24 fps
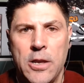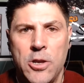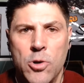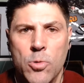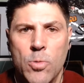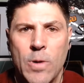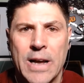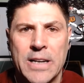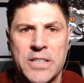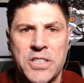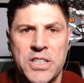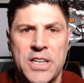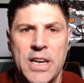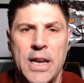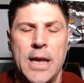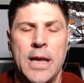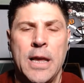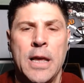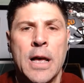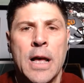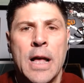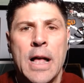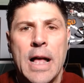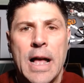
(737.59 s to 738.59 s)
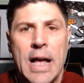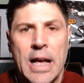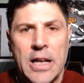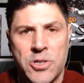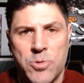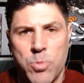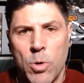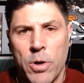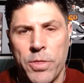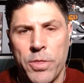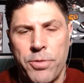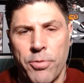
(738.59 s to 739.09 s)
USC has
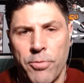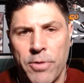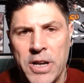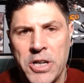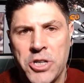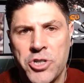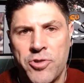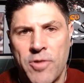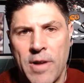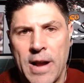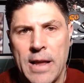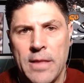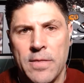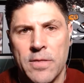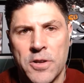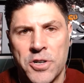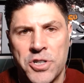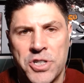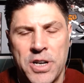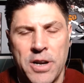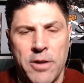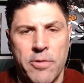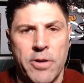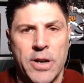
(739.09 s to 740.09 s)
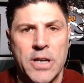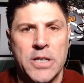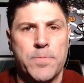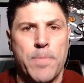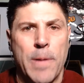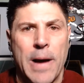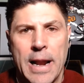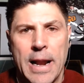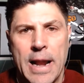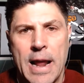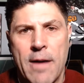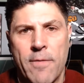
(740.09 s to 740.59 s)
won 3 straight in the series
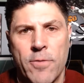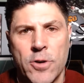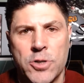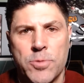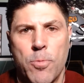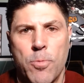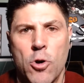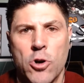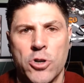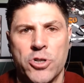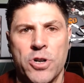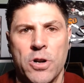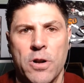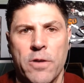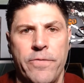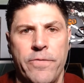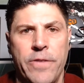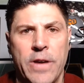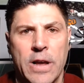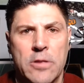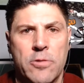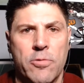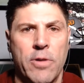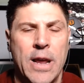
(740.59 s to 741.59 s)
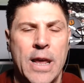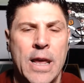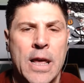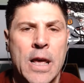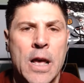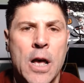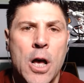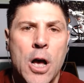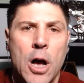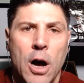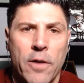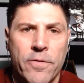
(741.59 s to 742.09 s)
by an average margin of victory
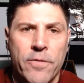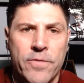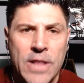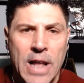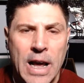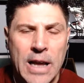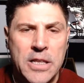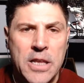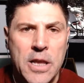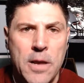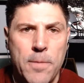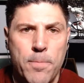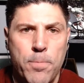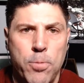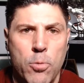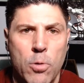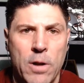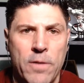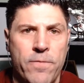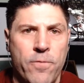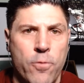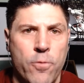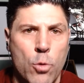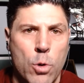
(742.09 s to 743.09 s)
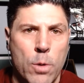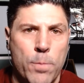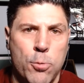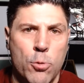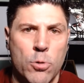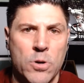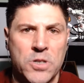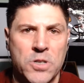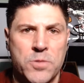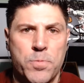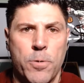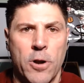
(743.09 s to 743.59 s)
of 19.4
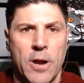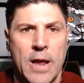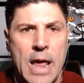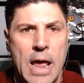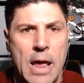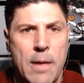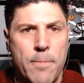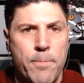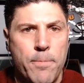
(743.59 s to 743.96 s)
points per game.